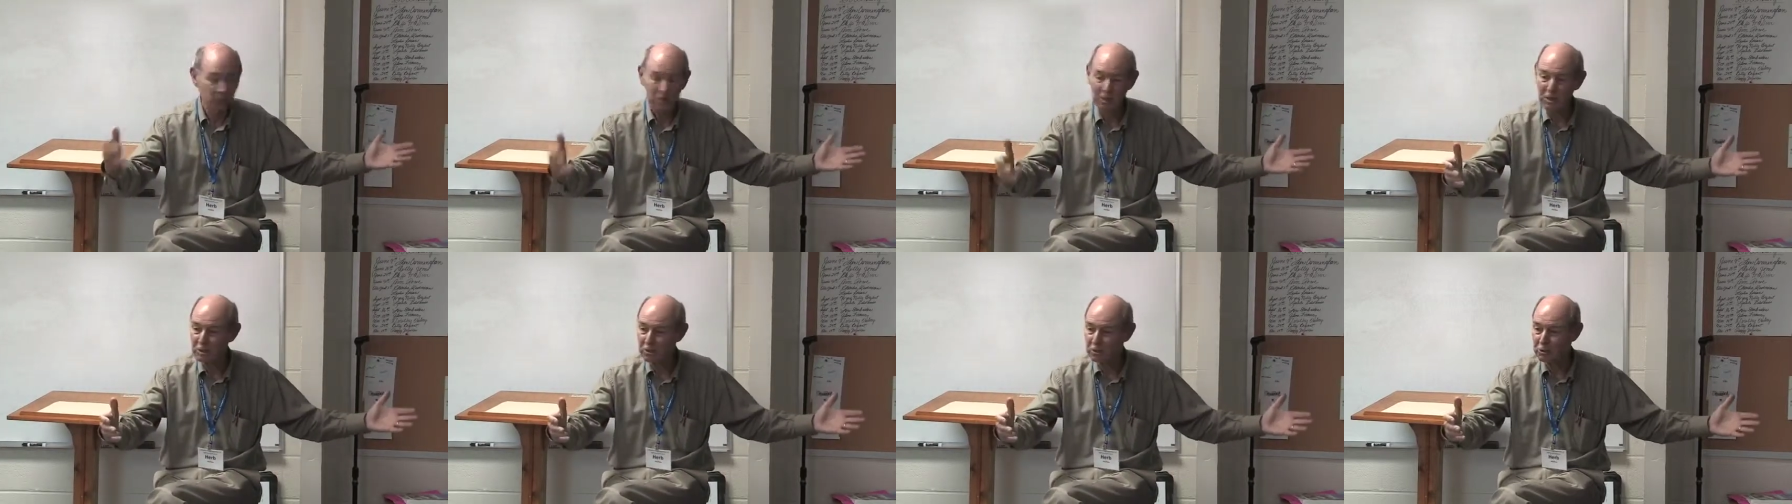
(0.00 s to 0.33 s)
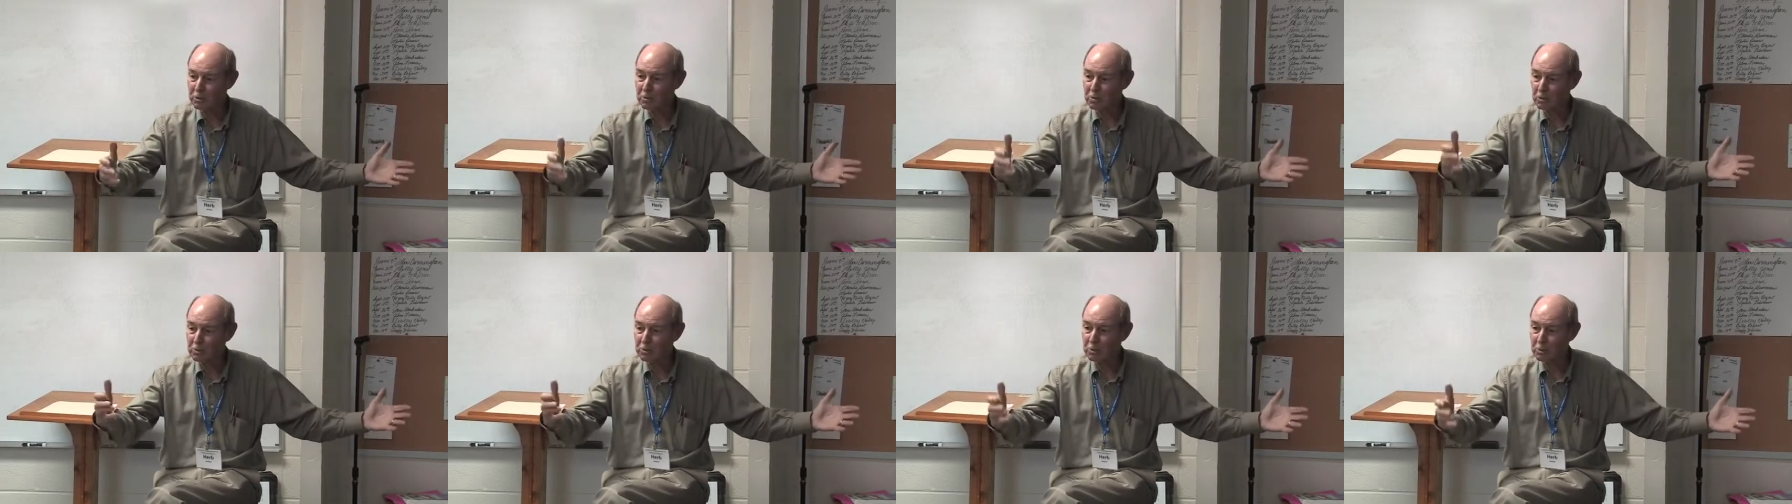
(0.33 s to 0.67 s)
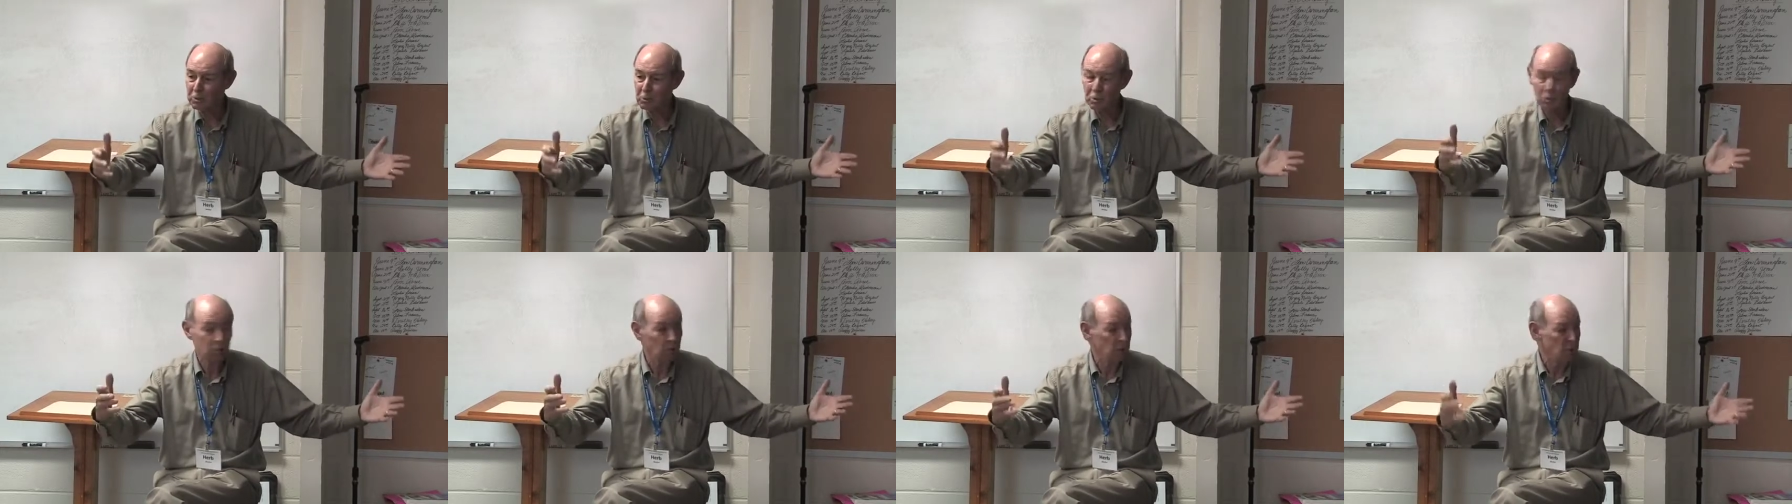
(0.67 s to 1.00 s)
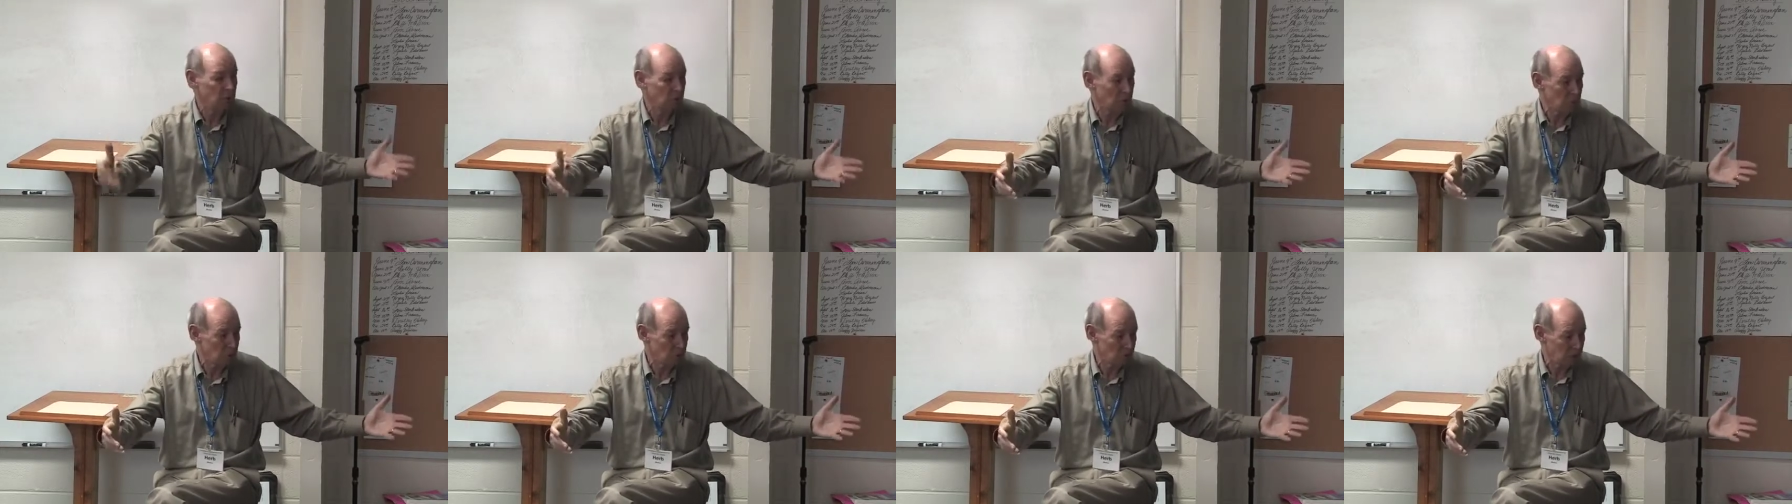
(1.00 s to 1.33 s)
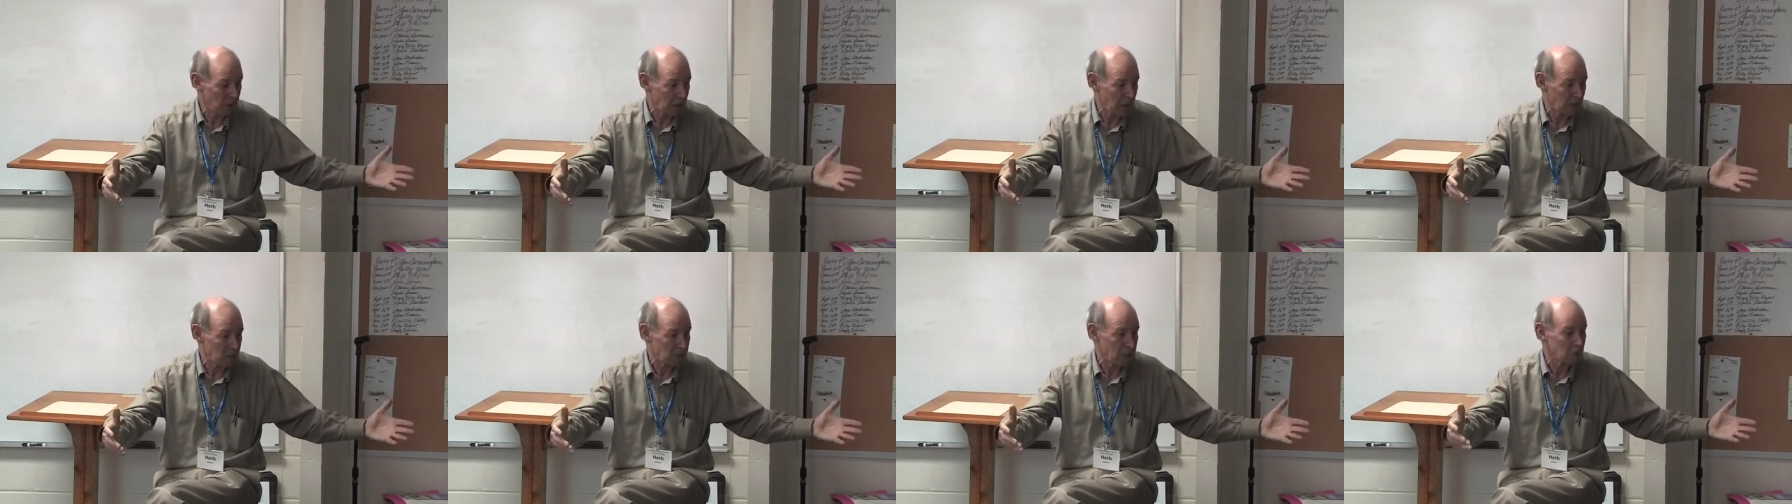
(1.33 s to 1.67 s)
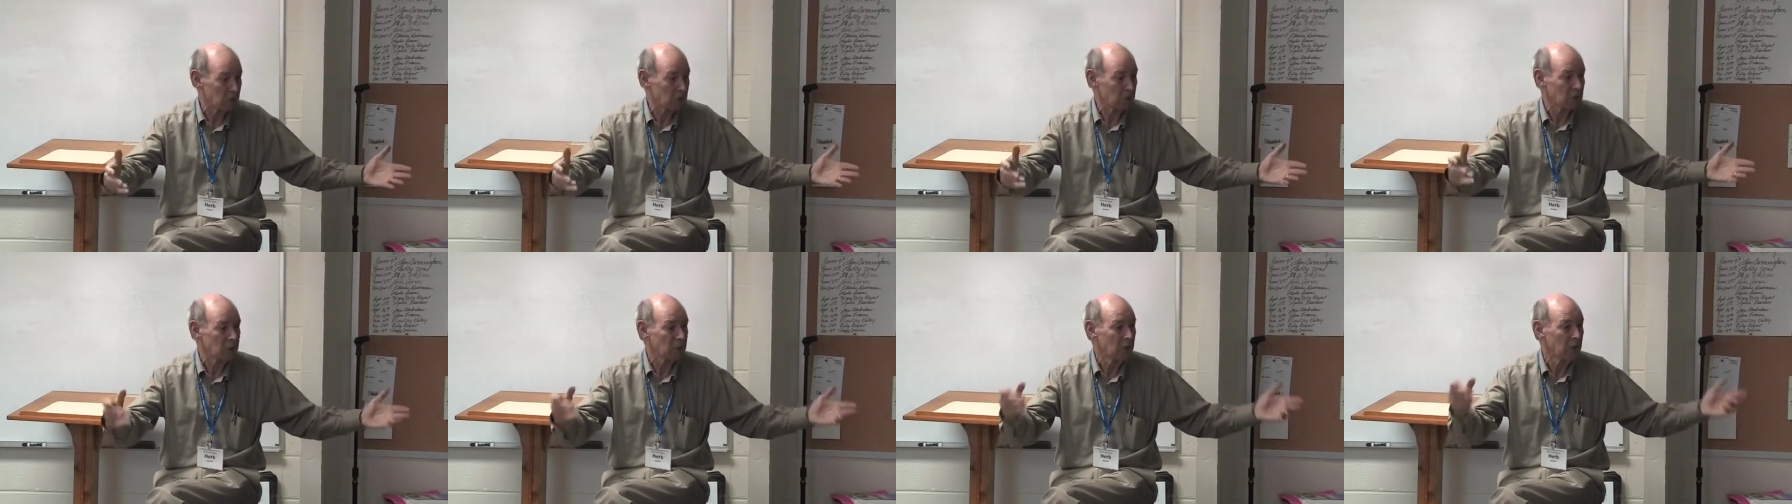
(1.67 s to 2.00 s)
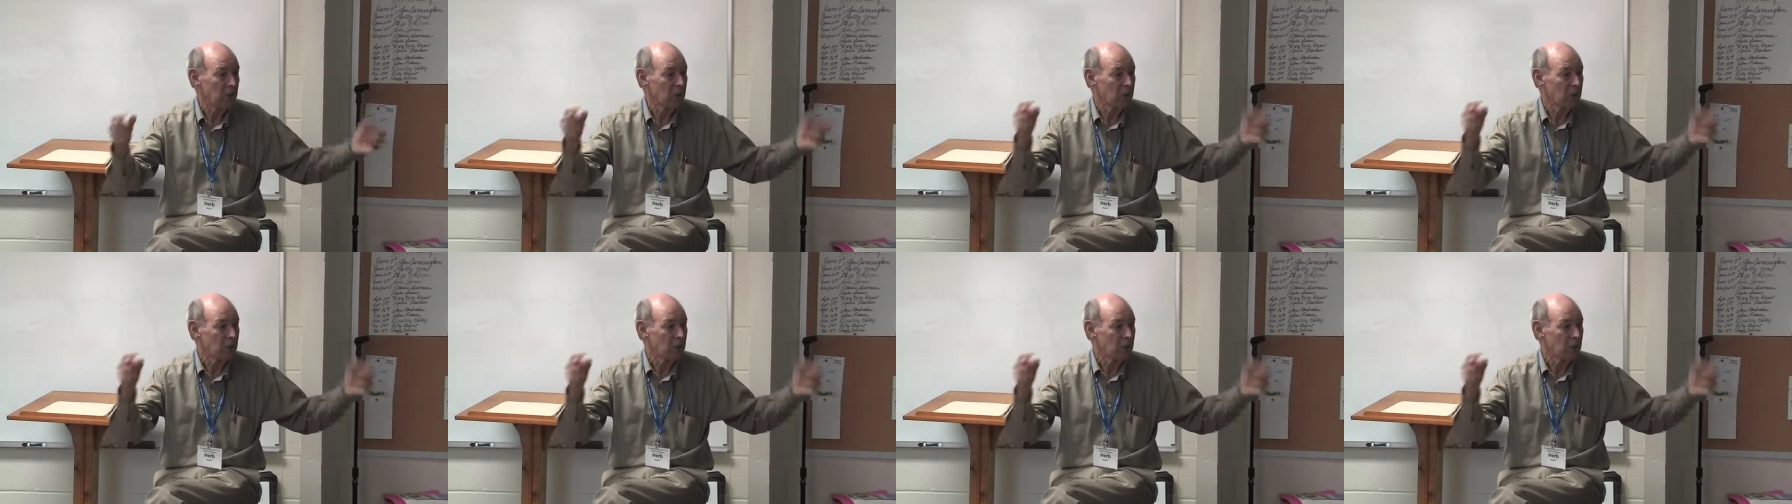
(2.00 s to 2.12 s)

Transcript: these groups to use that church.